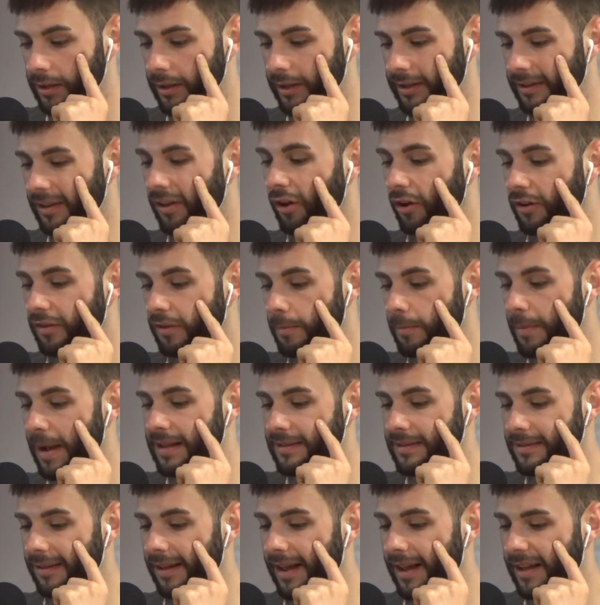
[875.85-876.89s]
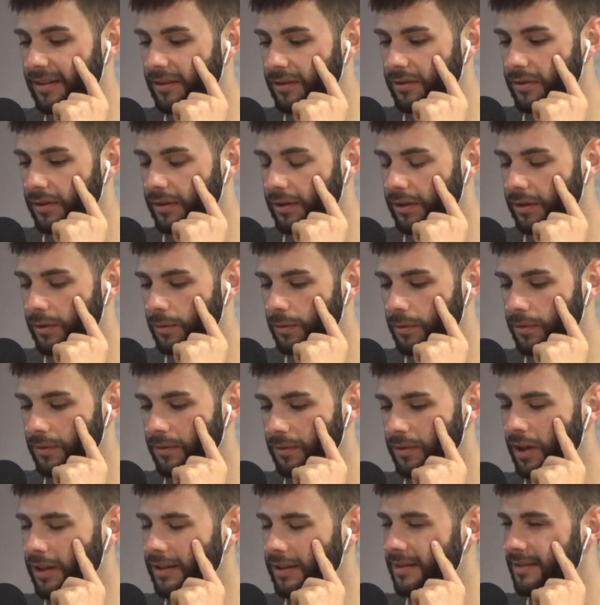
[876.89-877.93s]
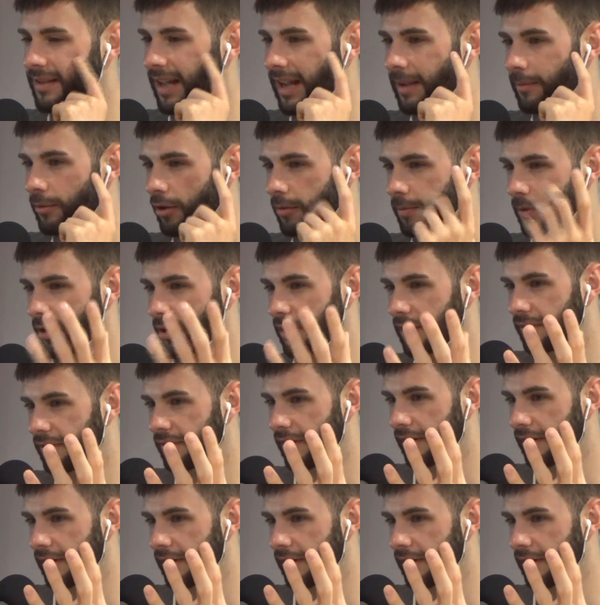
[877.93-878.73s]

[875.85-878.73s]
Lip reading: like the likes of Benson Henderson, who's not the same type of guy, he's